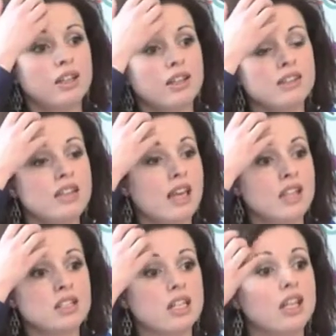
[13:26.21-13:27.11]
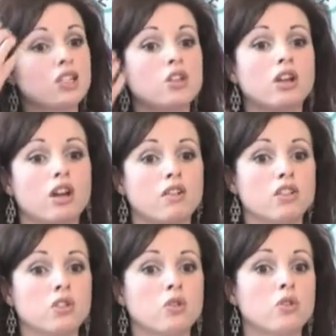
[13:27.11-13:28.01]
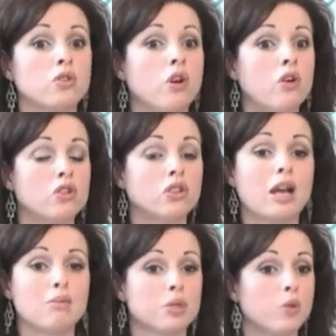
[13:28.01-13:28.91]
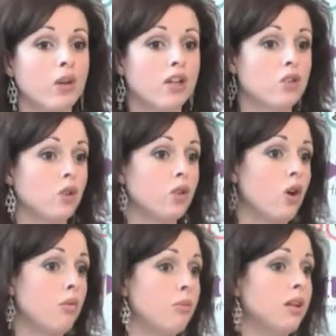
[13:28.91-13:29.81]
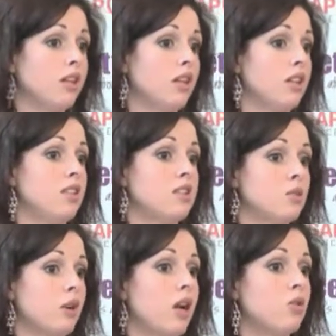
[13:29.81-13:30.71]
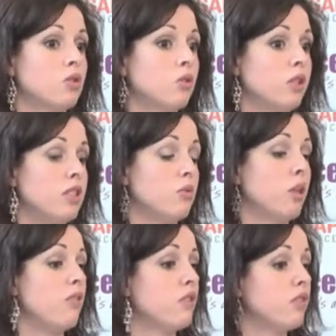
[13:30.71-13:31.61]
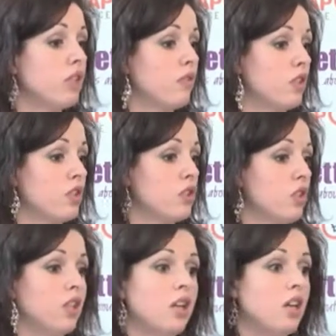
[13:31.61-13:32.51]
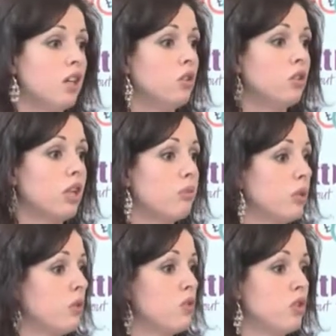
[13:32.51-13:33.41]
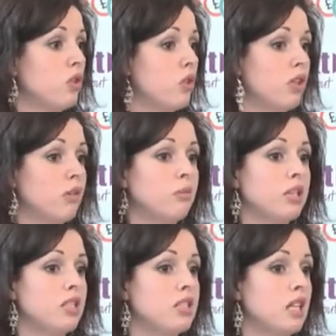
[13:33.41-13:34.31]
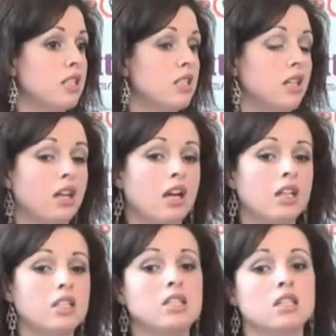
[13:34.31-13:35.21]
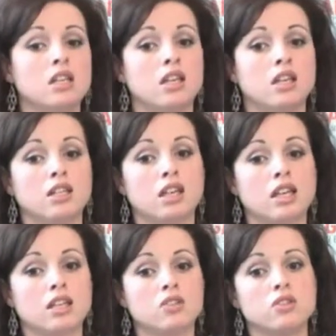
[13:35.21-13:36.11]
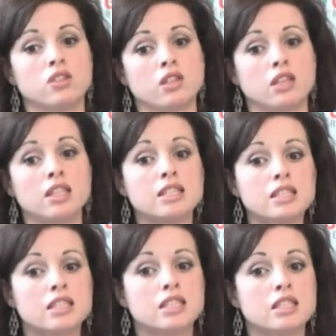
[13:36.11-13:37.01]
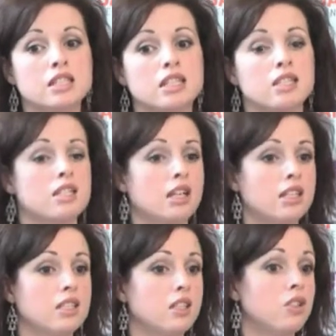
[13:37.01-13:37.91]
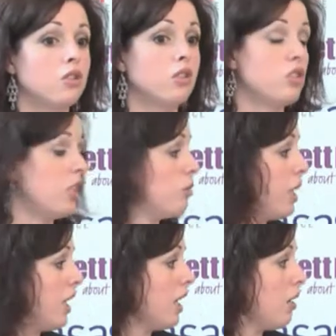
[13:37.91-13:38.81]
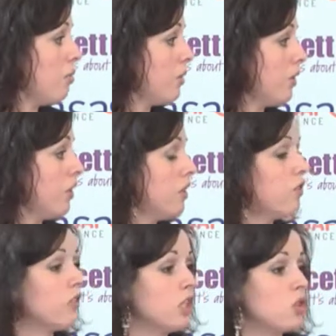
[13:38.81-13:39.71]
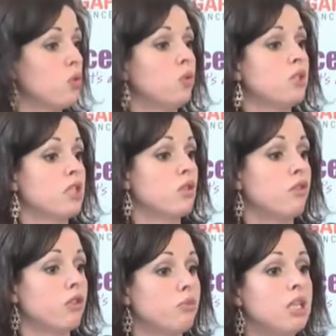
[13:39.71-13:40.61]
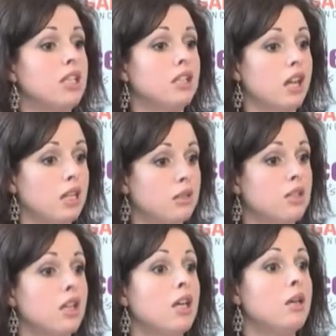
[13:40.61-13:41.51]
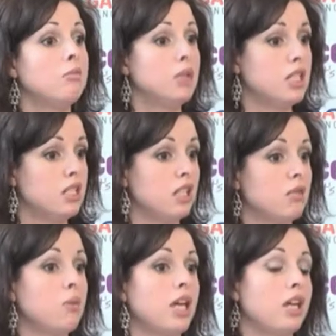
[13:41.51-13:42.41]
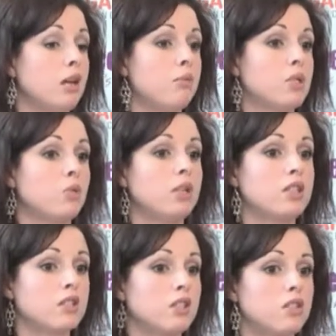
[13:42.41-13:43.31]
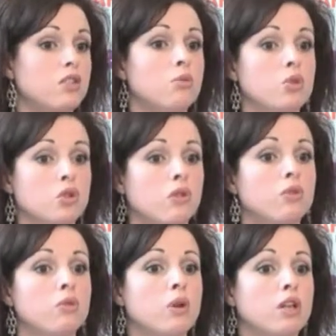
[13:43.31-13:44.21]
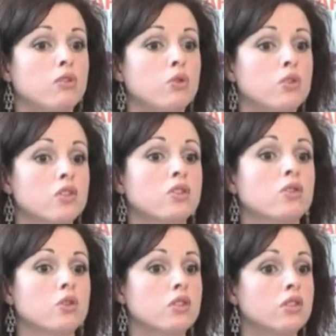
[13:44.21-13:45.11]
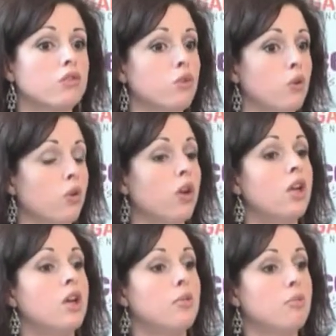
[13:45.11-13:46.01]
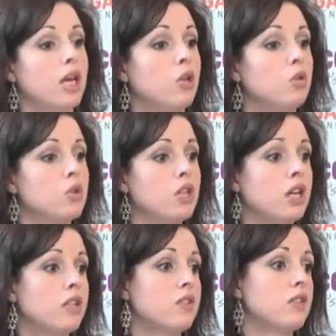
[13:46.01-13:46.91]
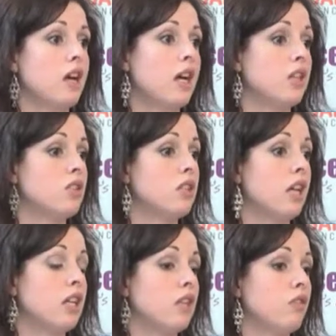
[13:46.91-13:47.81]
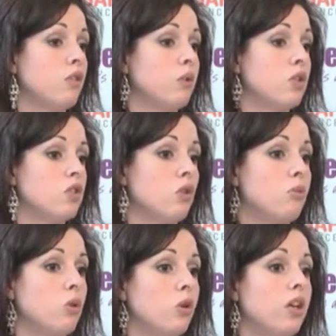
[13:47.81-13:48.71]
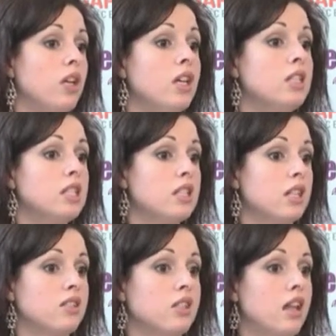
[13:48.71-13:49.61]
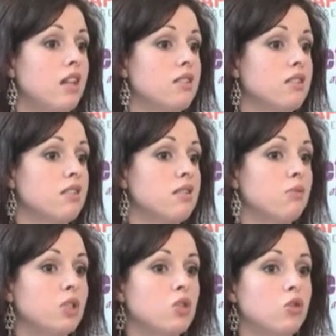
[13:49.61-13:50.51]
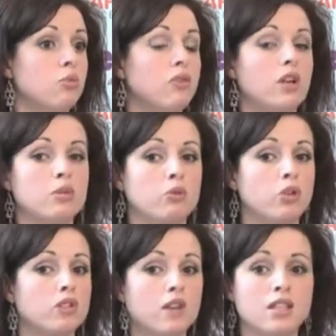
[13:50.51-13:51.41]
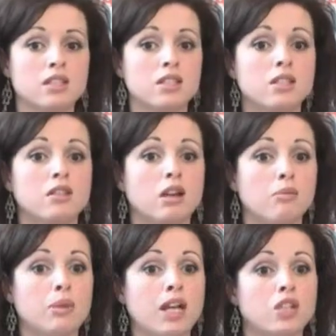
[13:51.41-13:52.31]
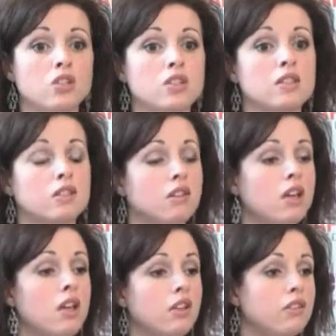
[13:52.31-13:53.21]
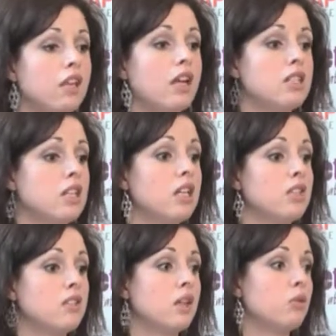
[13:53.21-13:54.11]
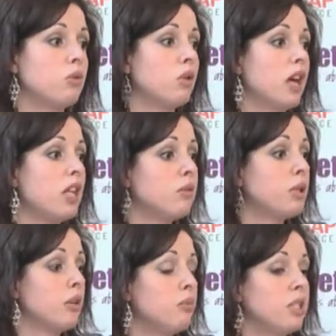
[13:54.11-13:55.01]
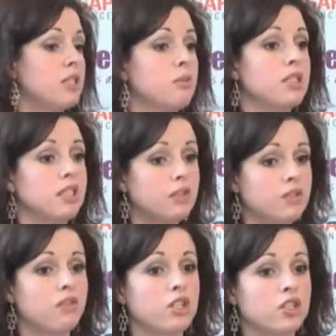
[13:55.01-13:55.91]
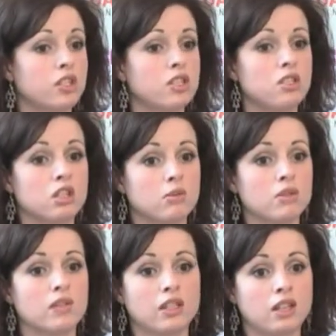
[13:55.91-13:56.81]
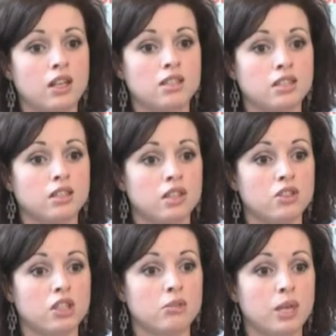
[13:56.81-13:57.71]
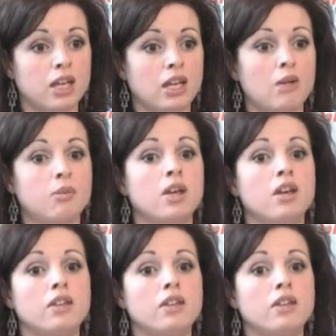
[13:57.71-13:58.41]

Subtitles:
In the end, I'd like to encourage you to go onto Gapsquare.com. This is where our tool is. We have a free version. You can upload your company's data and get instant insights into the gender pay gap. The free tool does offer mean and median pay gap, as well as the distribution of the workforce across the 4 pay quartiles. And then if you want to do a more detailed analysis, we do provide more advanced packages. And the idea is that we want to help companies be self-sufficient in terms of analyzing their gender pay gap.